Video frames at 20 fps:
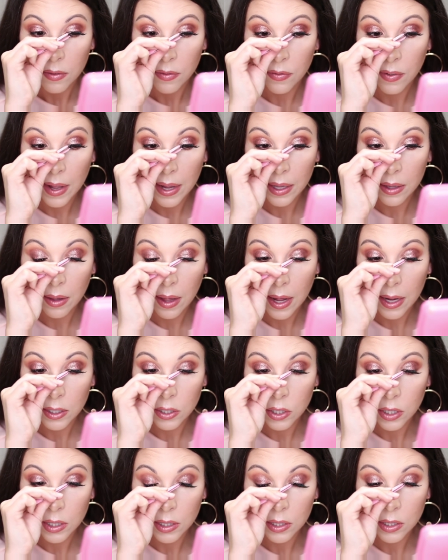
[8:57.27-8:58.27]
fake
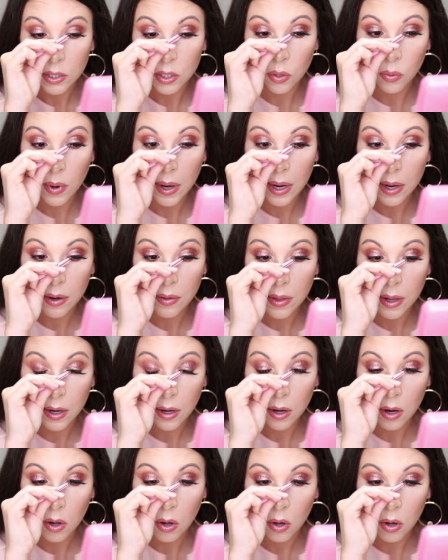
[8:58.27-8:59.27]
lashes to where
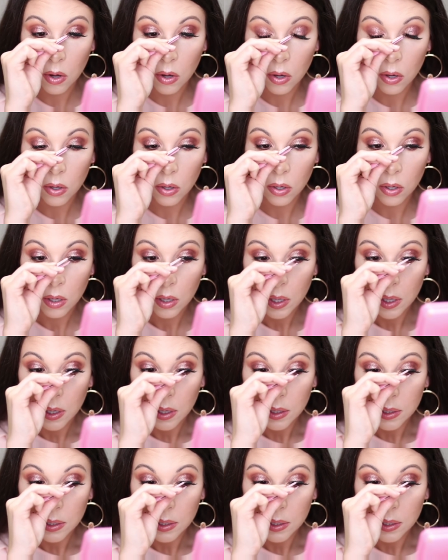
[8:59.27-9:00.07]
they're all